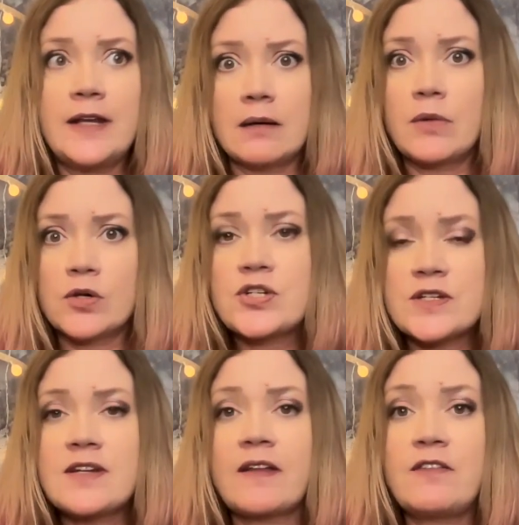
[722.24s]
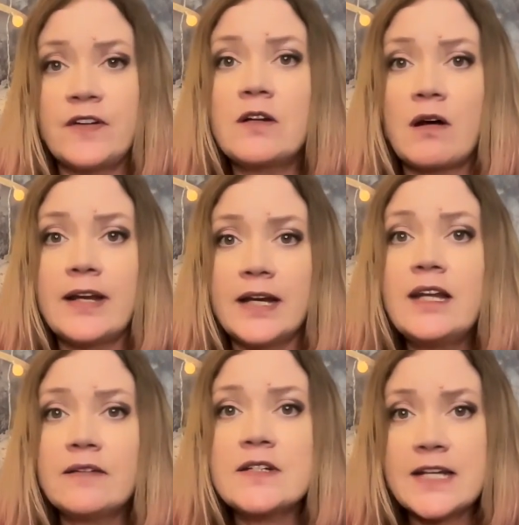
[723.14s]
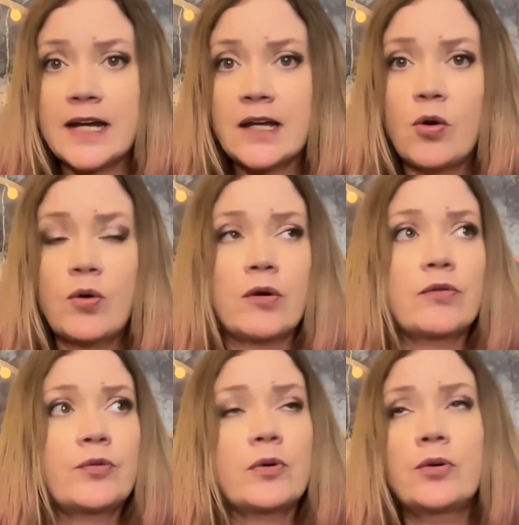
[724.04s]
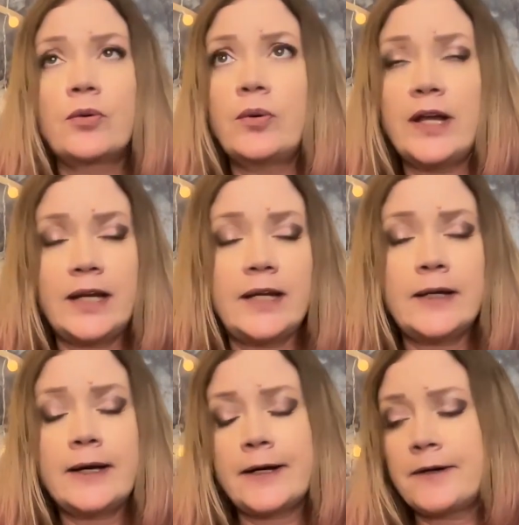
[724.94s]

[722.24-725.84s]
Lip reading: the emotions that they feel on any given day or through any